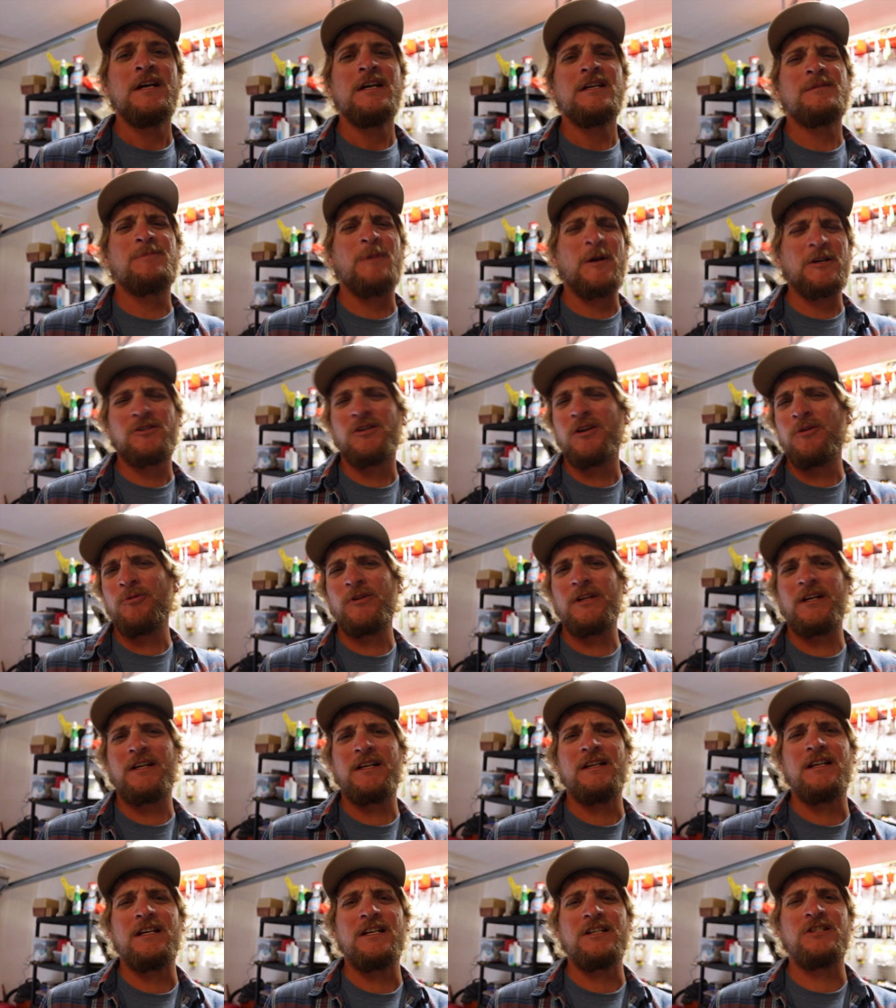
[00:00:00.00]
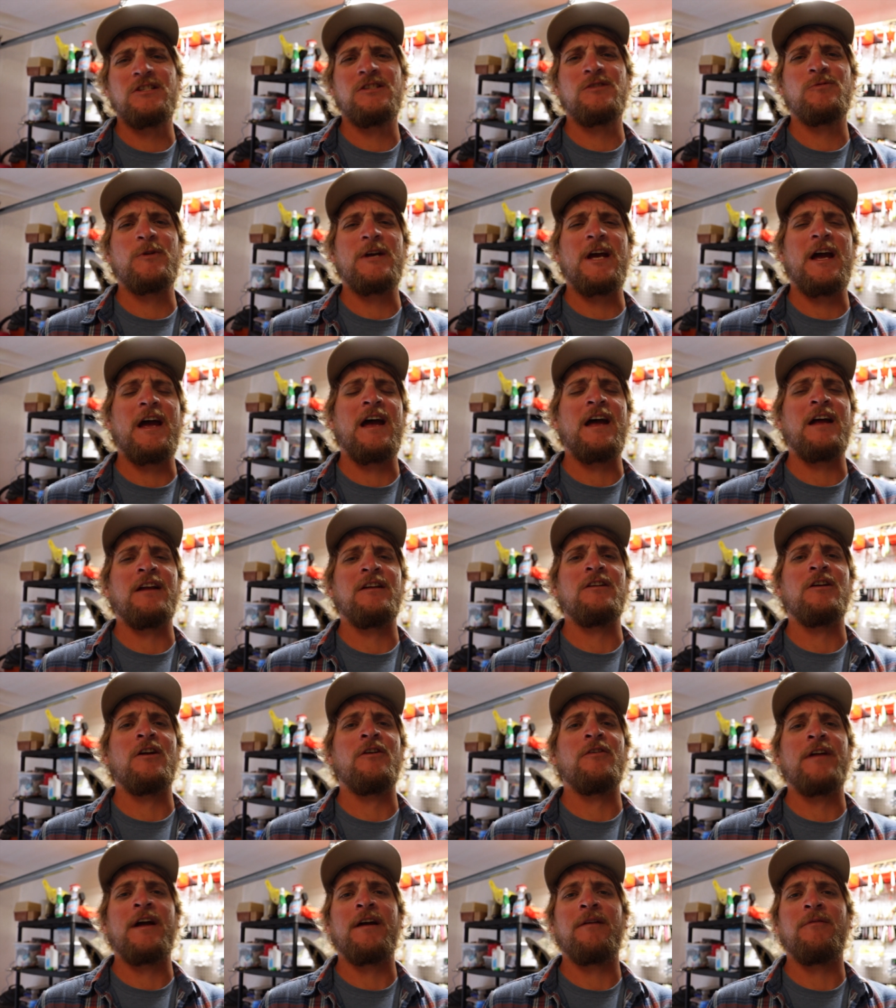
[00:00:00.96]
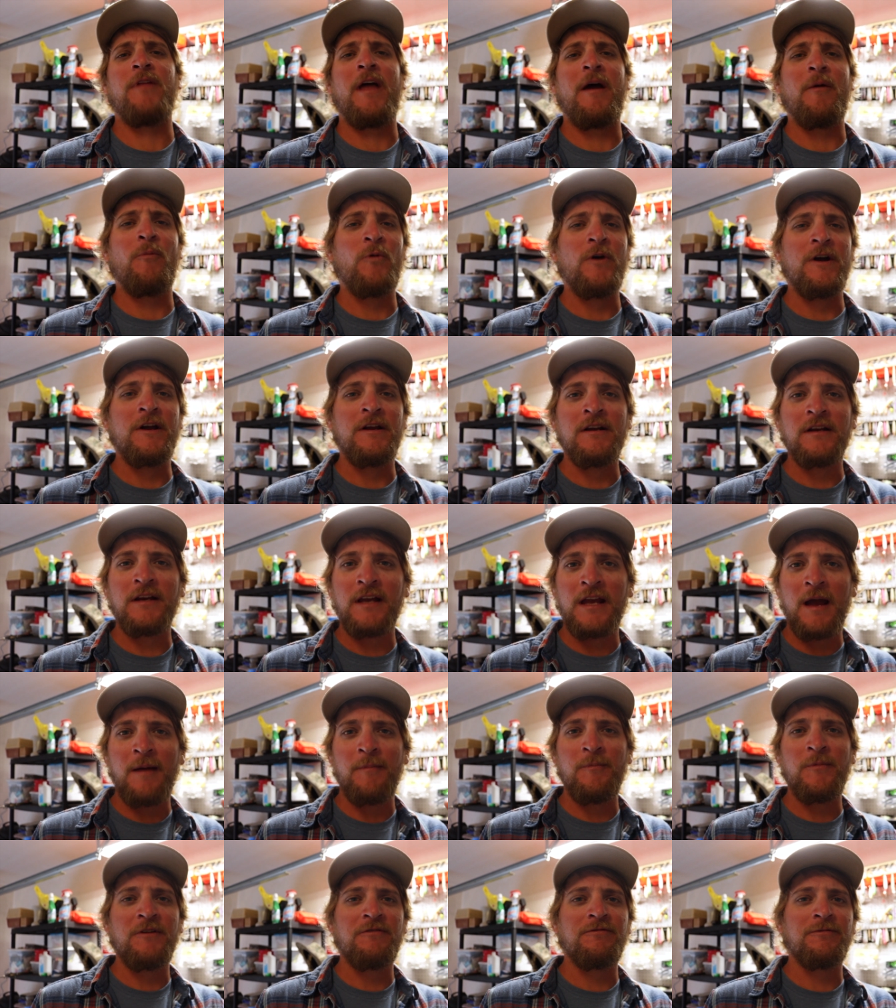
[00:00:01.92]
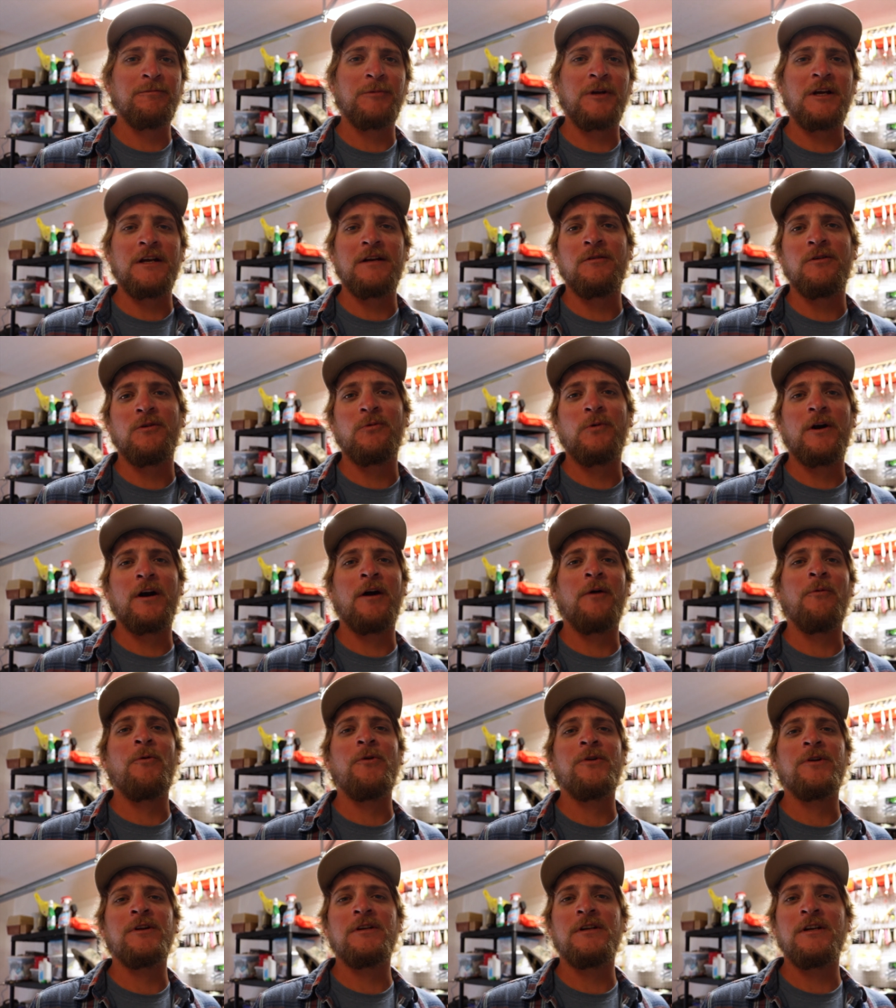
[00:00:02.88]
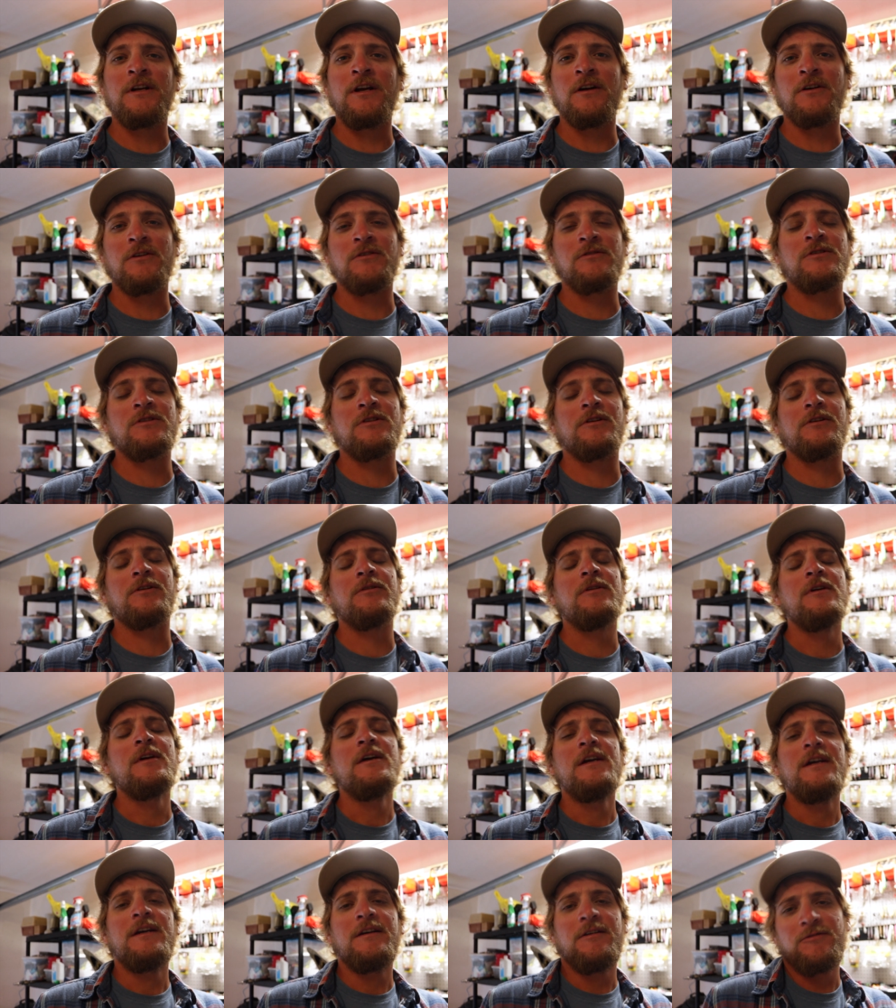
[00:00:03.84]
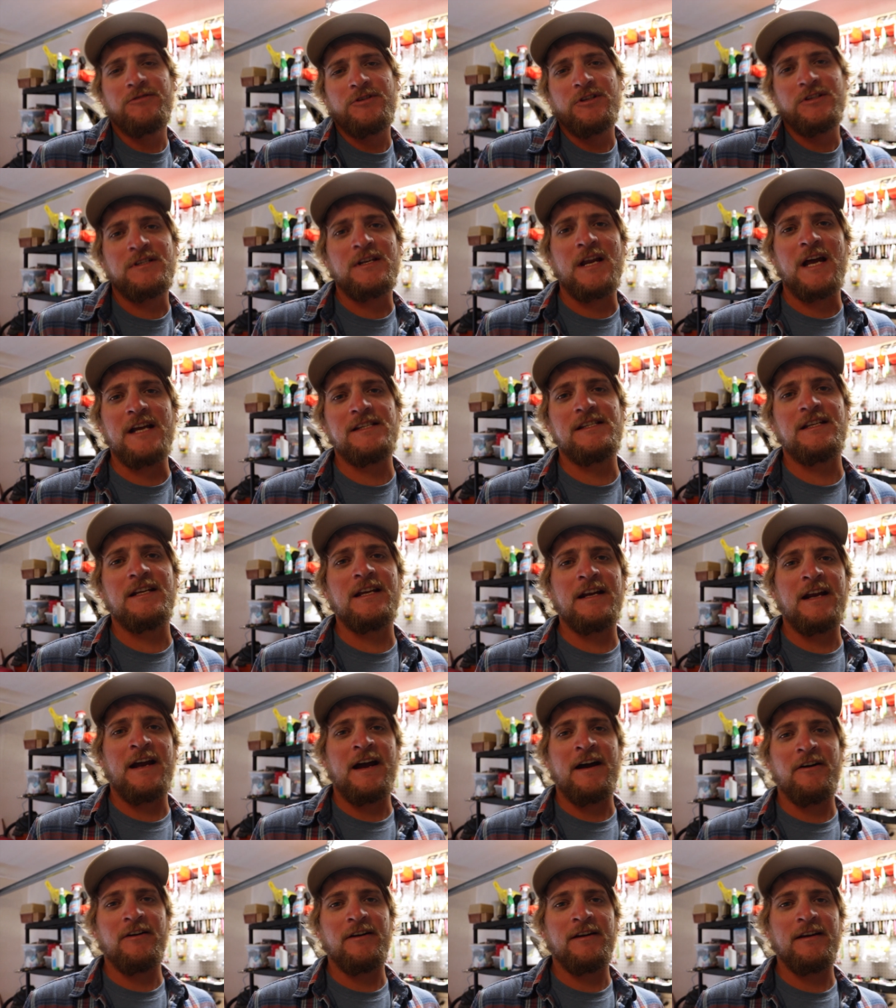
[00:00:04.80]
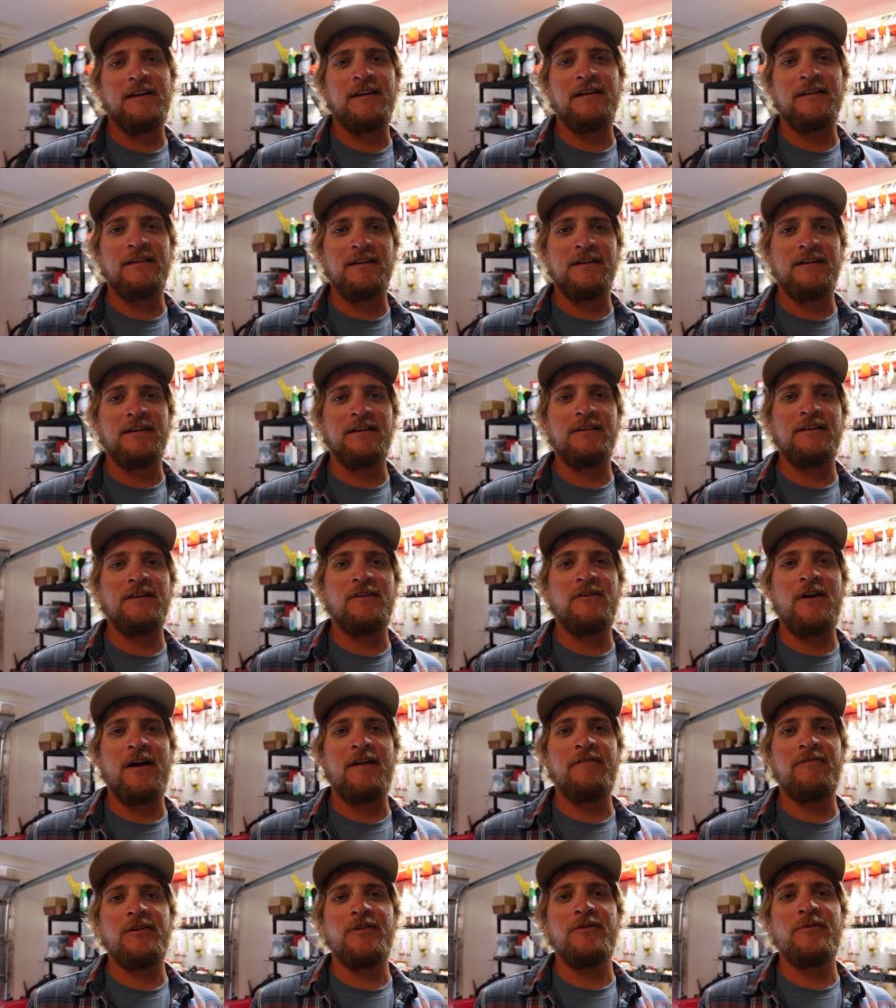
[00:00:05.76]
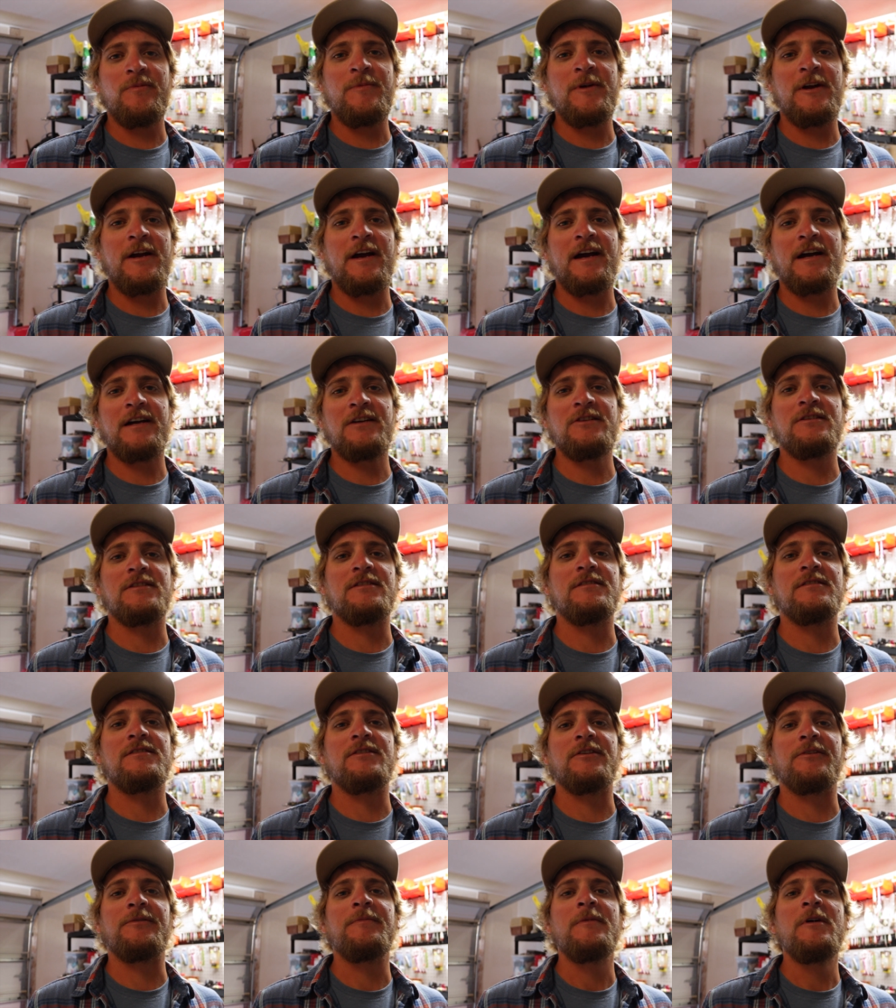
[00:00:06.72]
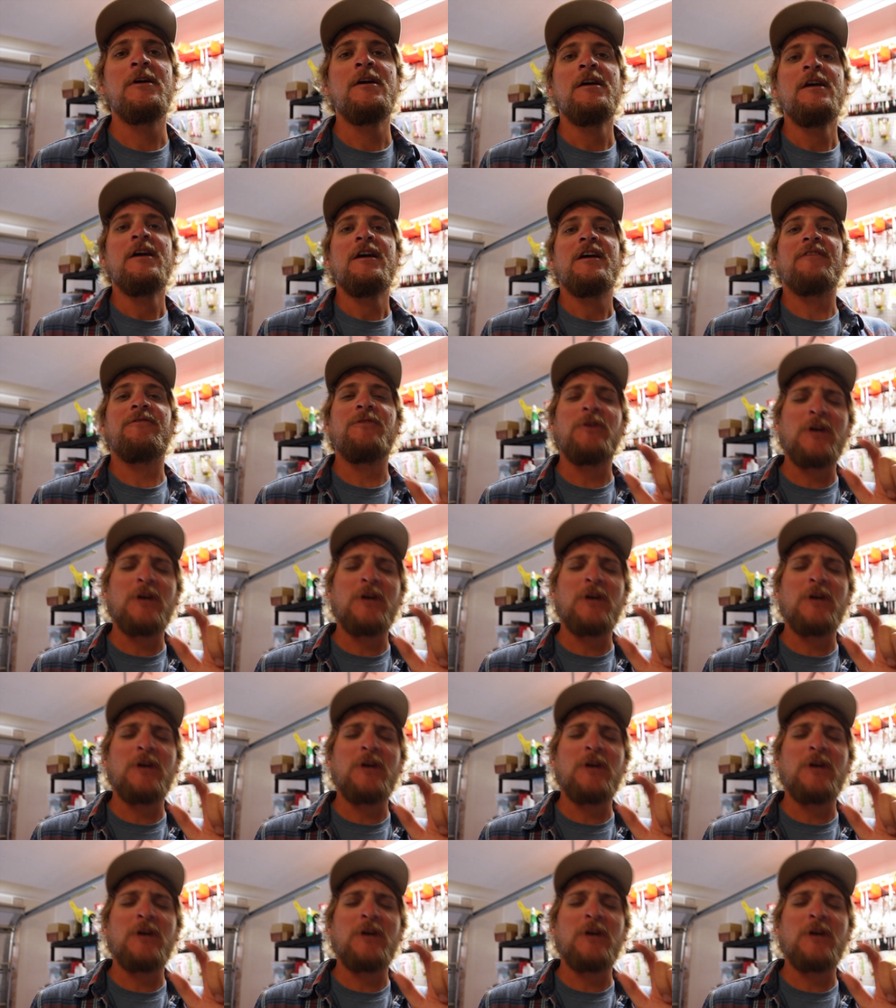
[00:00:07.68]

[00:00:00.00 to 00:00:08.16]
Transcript: especially with the conditions we had. You know, that that wind kept me from getting to where I wanted to go. So it was just nice to get out and, uh, you know, have a little bit of action. So if